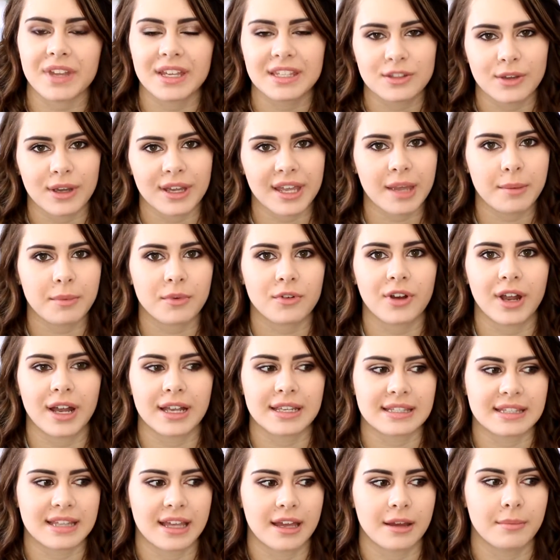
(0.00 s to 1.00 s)
and so I came
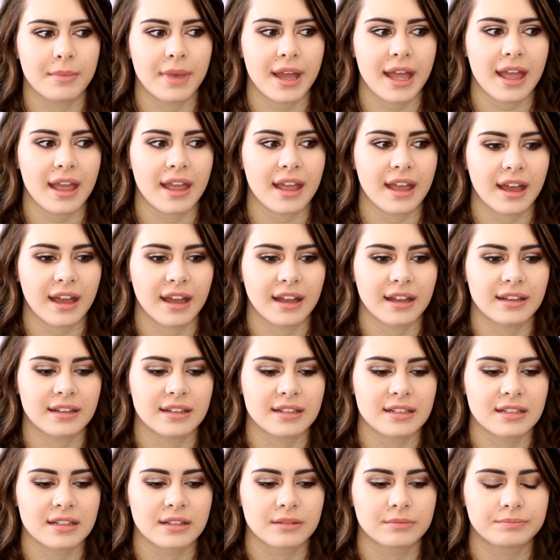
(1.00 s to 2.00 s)
across them
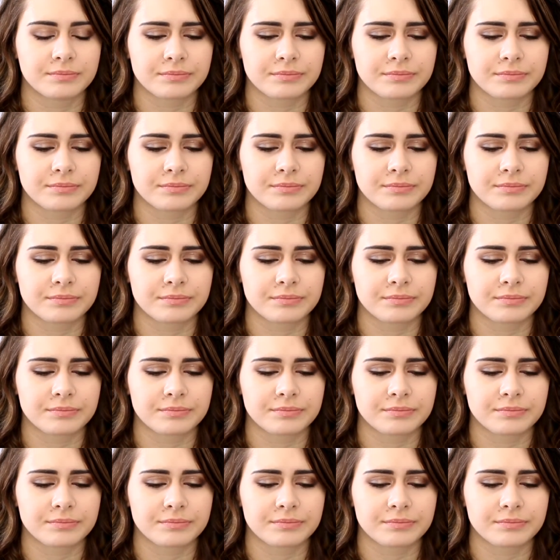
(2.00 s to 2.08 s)
and